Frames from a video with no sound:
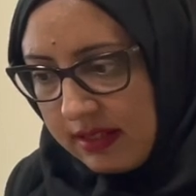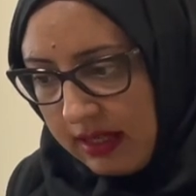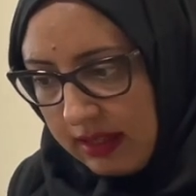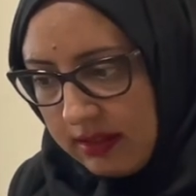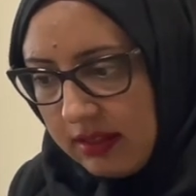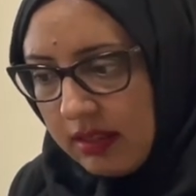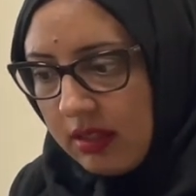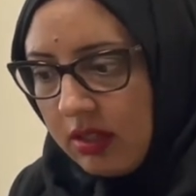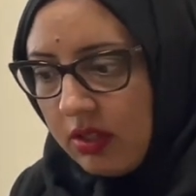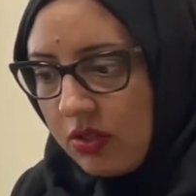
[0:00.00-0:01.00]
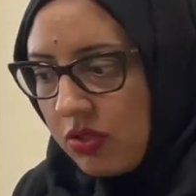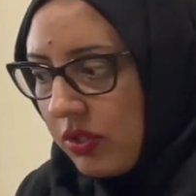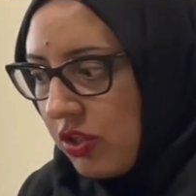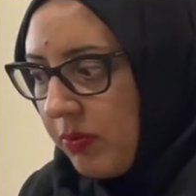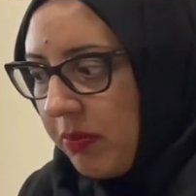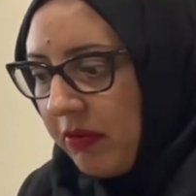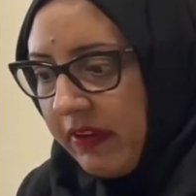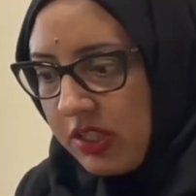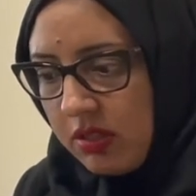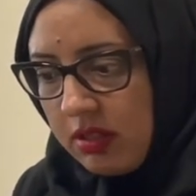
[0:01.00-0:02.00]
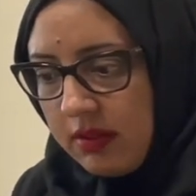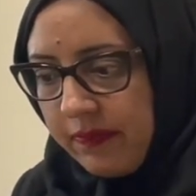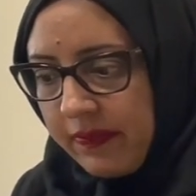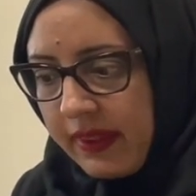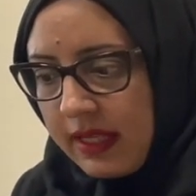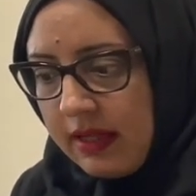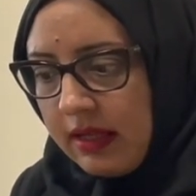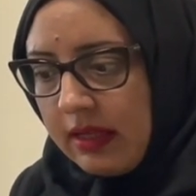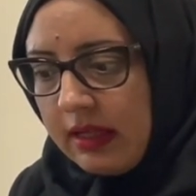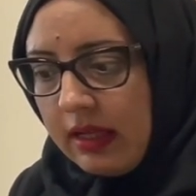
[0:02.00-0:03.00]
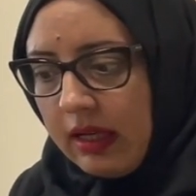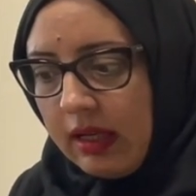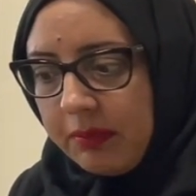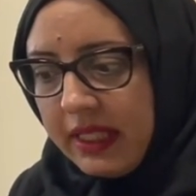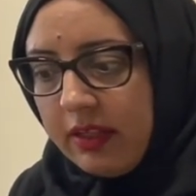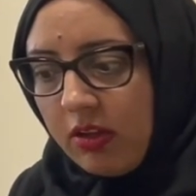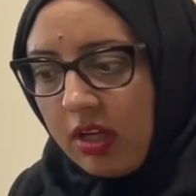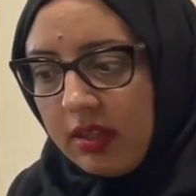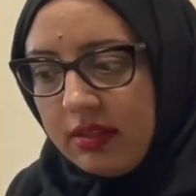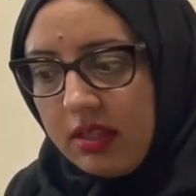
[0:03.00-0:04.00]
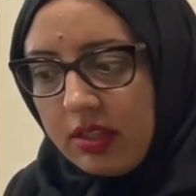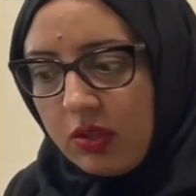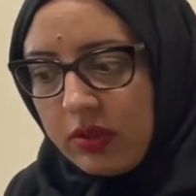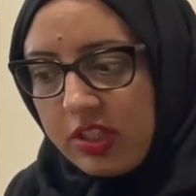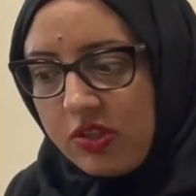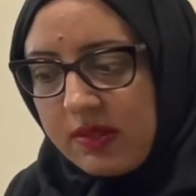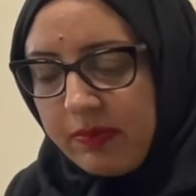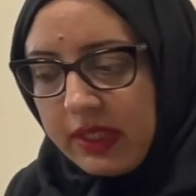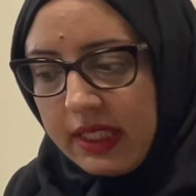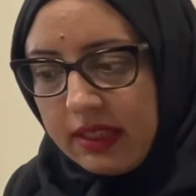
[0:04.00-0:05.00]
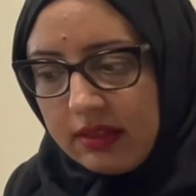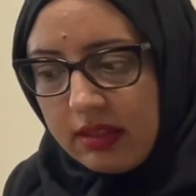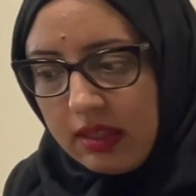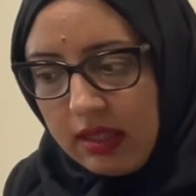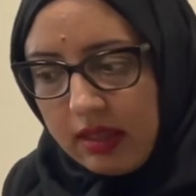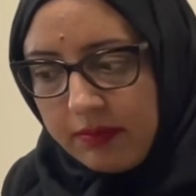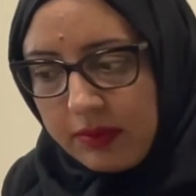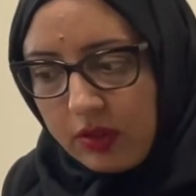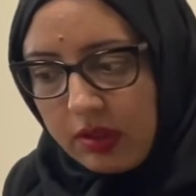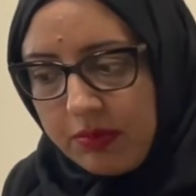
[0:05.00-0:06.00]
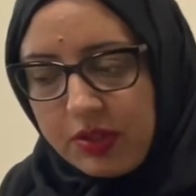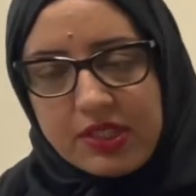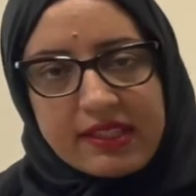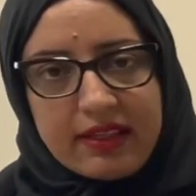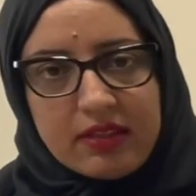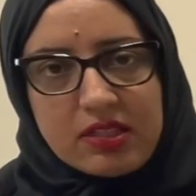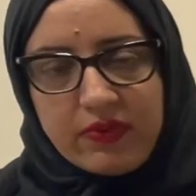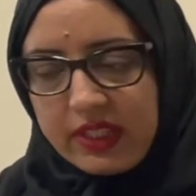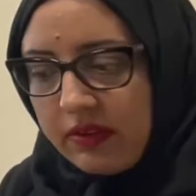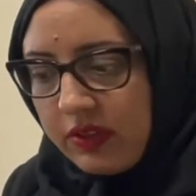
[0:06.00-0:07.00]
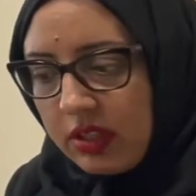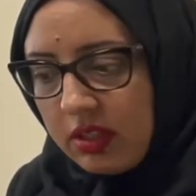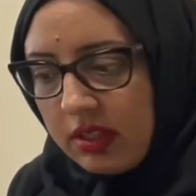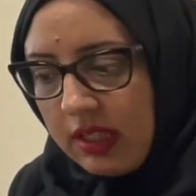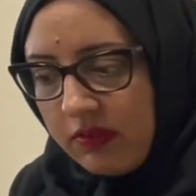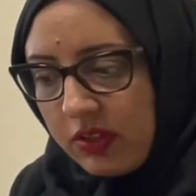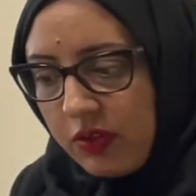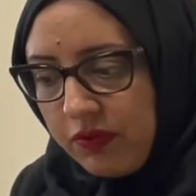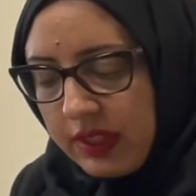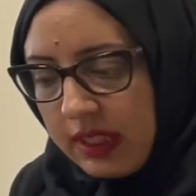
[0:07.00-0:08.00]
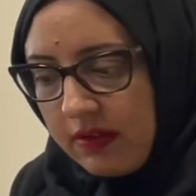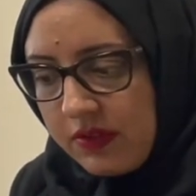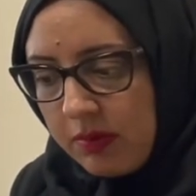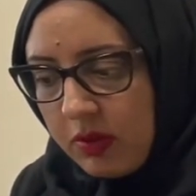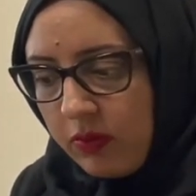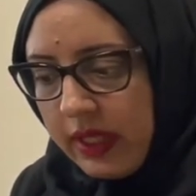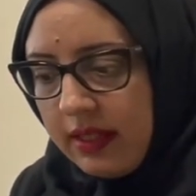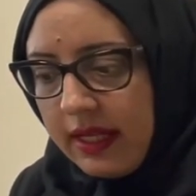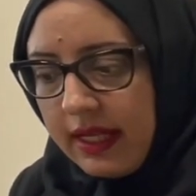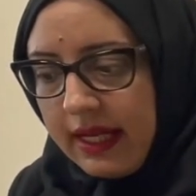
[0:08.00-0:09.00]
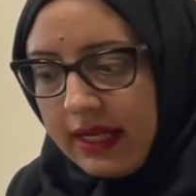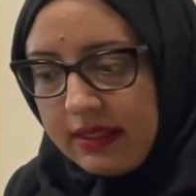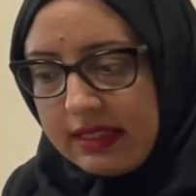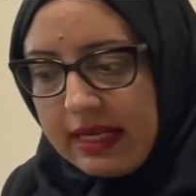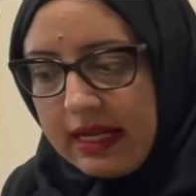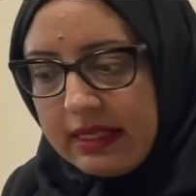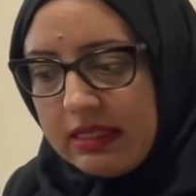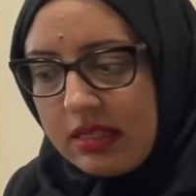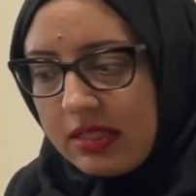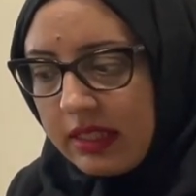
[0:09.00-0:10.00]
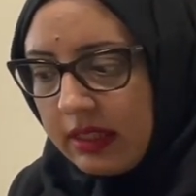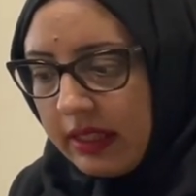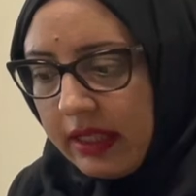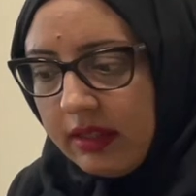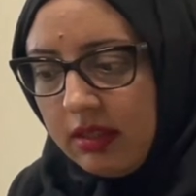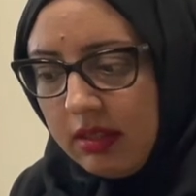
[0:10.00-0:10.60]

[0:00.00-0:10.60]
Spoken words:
done, so it should be professional. Later on, you can just put in your computer skills, whatever level you feel comfortable with, and then declare